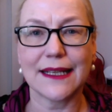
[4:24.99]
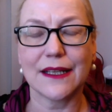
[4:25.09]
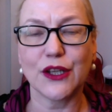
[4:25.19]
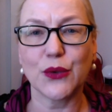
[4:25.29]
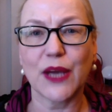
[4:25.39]

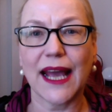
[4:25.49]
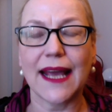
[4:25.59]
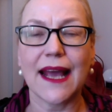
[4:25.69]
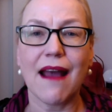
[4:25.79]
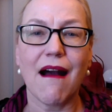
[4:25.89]
the
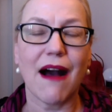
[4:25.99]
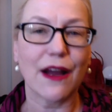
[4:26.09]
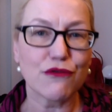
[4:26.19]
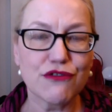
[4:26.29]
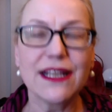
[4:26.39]
UK, I
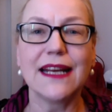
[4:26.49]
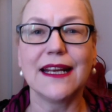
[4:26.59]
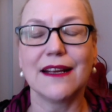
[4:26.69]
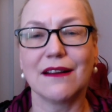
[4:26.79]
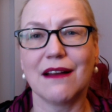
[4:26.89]

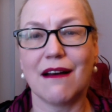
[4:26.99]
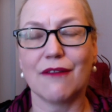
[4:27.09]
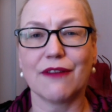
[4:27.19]
really love.